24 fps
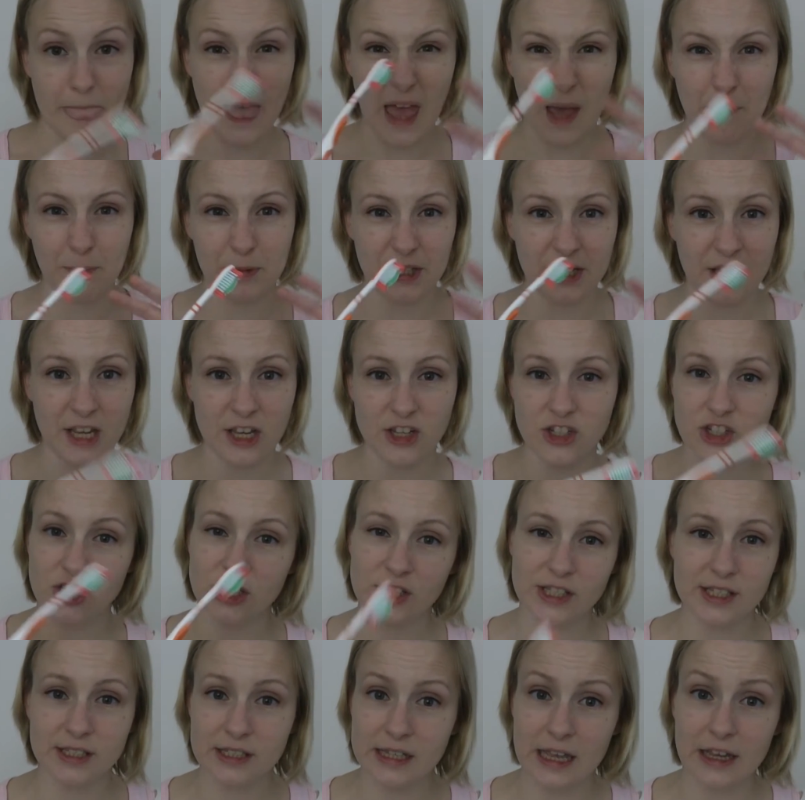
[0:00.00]

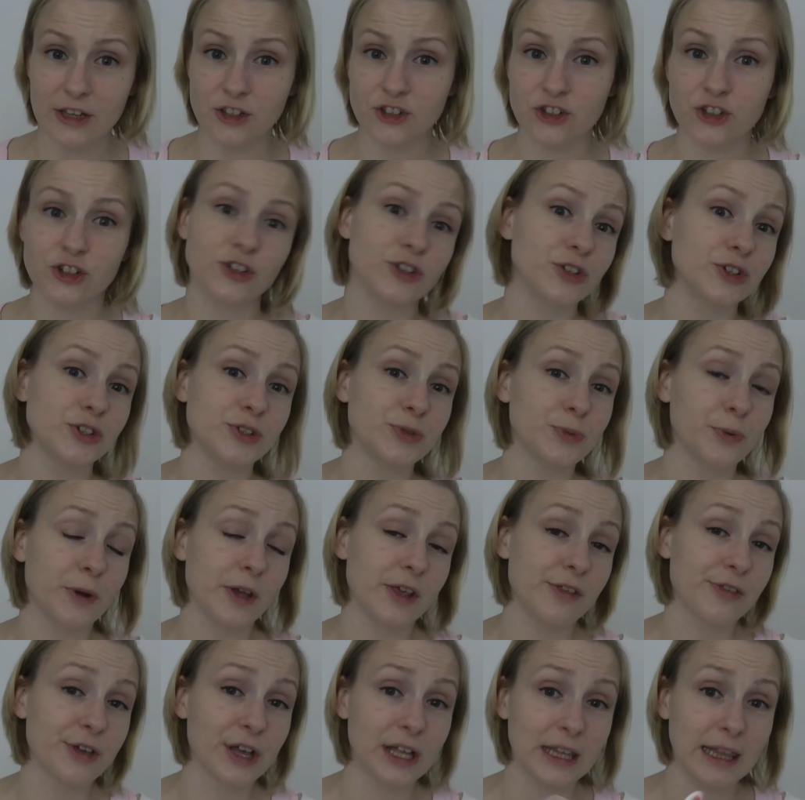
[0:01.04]
applications and textures
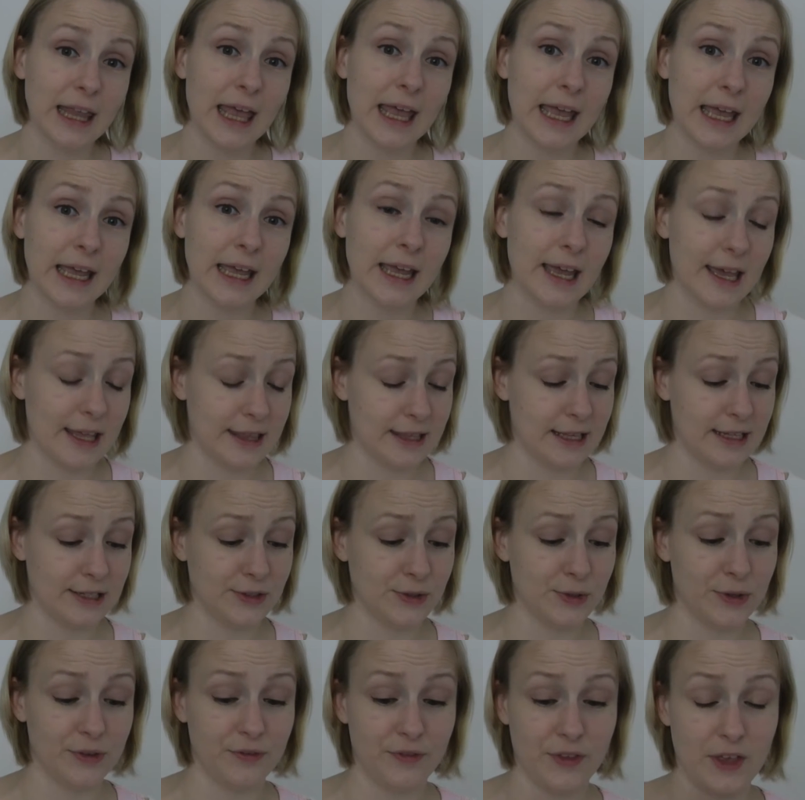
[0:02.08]
with clay and that
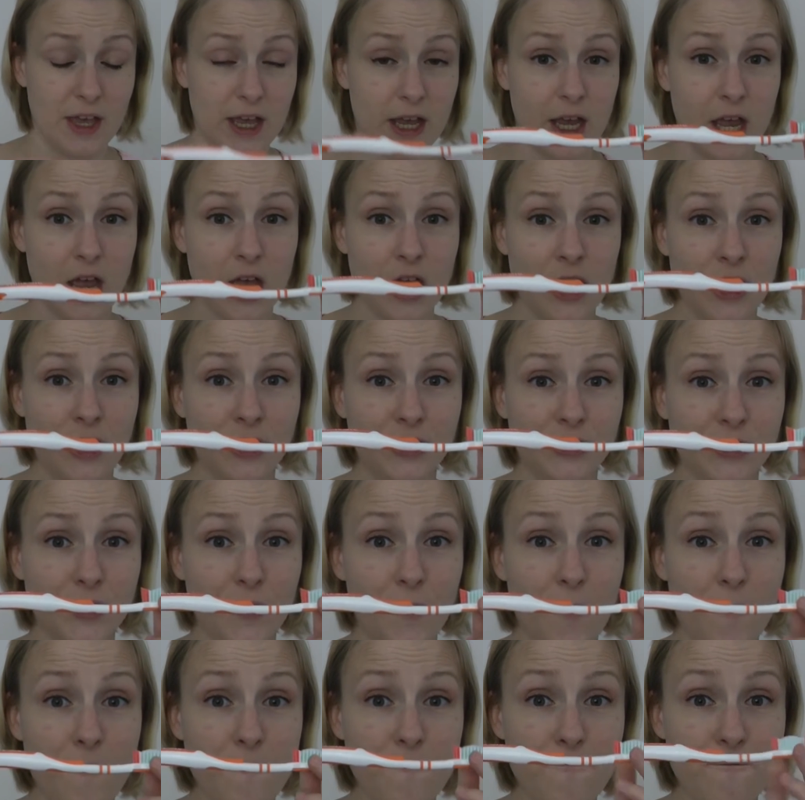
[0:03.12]
sort of thing.
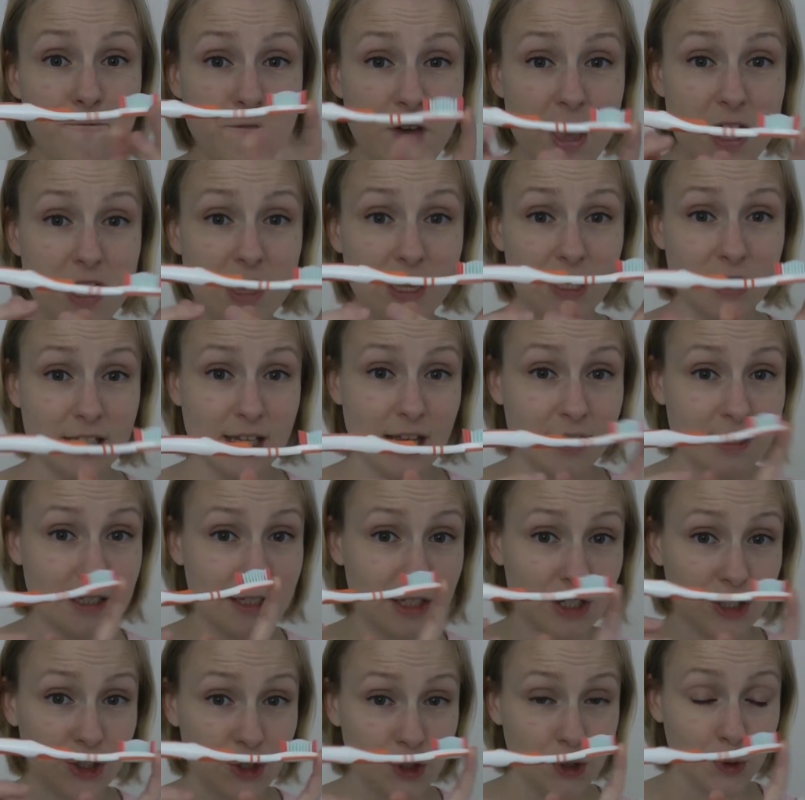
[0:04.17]
So,
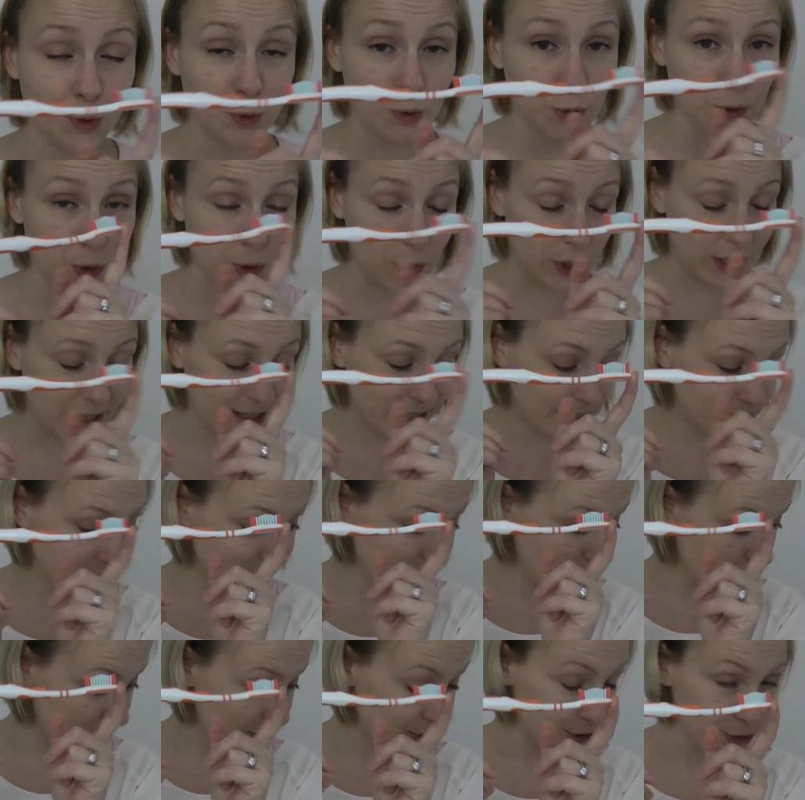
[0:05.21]
fantastic tool
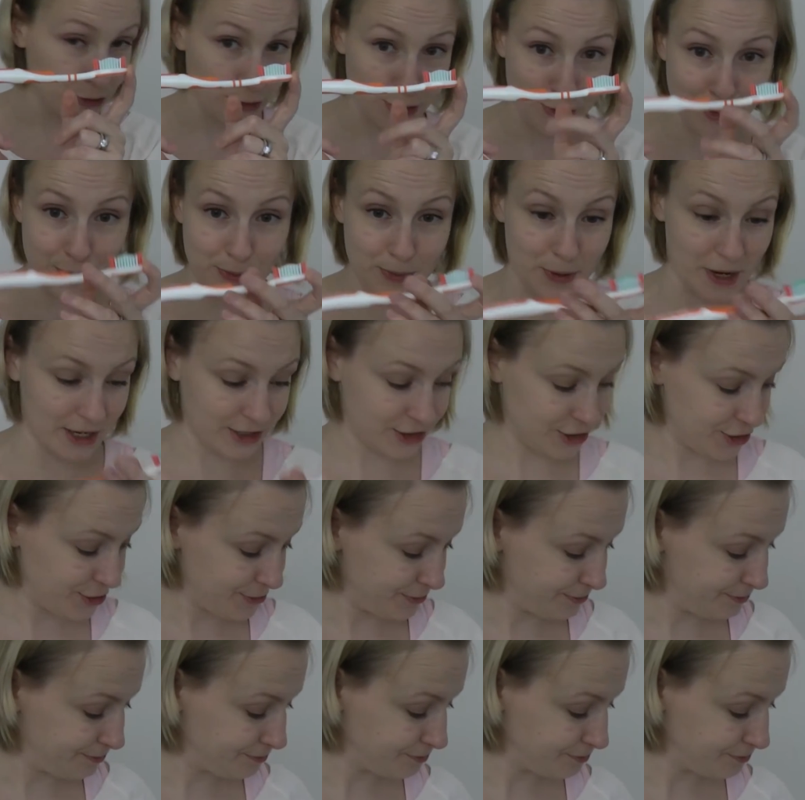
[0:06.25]
is the toothbrush.